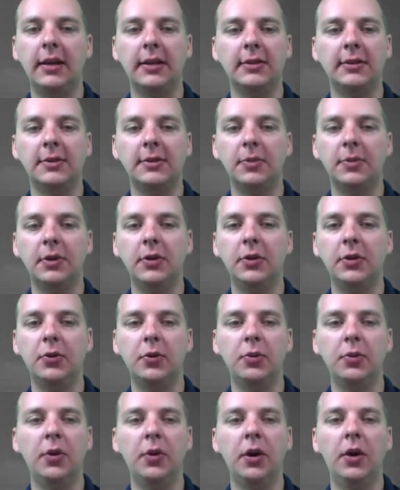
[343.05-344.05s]
That's something
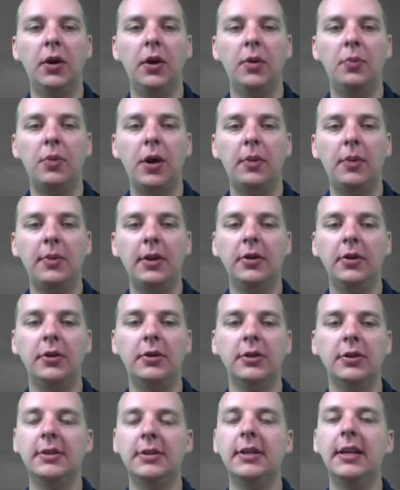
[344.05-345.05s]
you're probably either
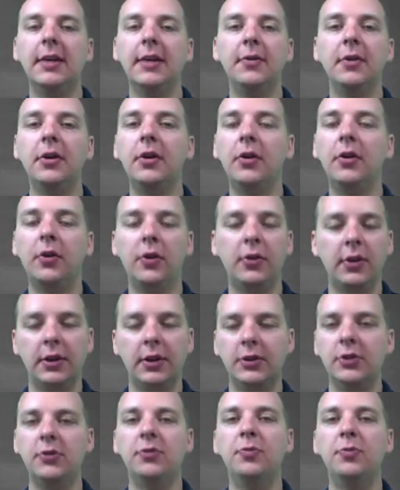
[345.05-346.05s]
just given or
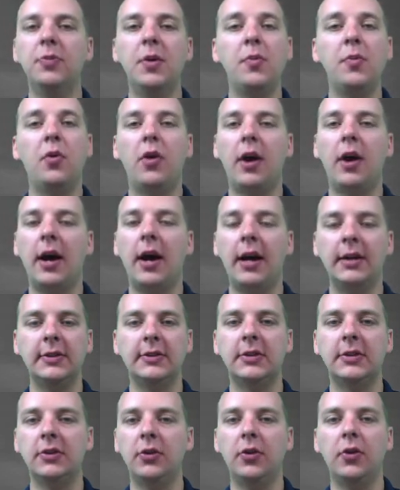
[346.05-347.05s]
that you've
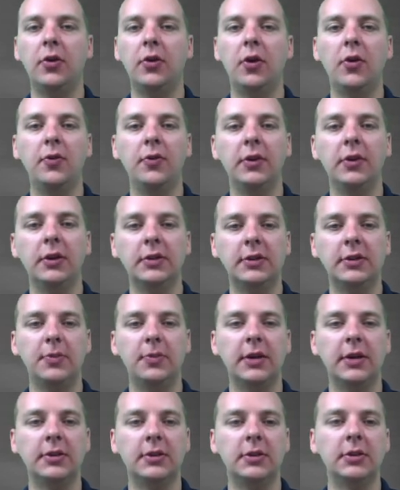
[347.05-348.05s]
memorized over the
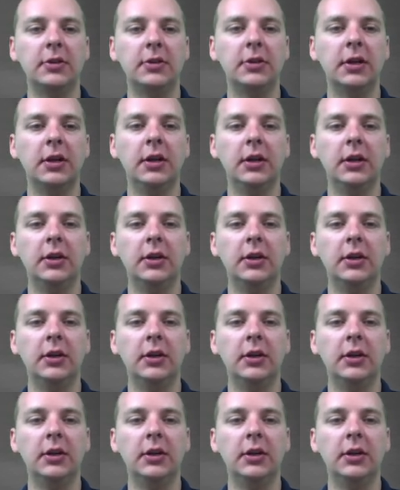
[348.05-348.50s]
semesters.